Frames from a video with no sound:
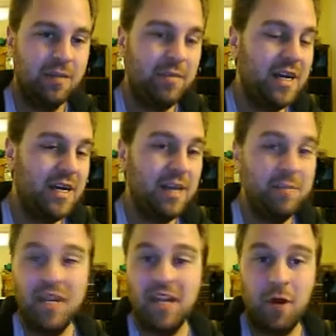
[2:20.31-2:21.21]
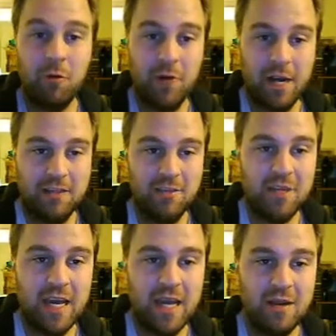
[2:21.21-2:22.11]
But being a wraith, you
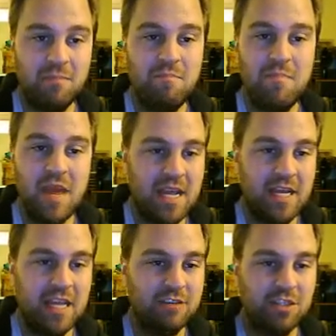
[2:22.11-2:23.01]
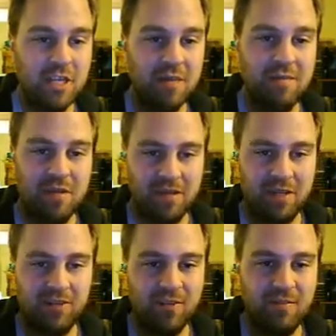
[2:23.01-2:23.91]
get many interesting
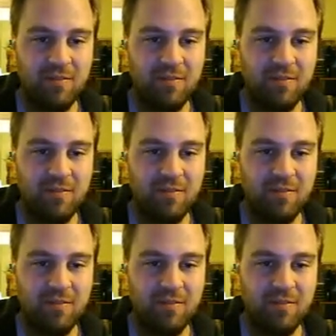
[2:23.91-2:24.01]
abilities.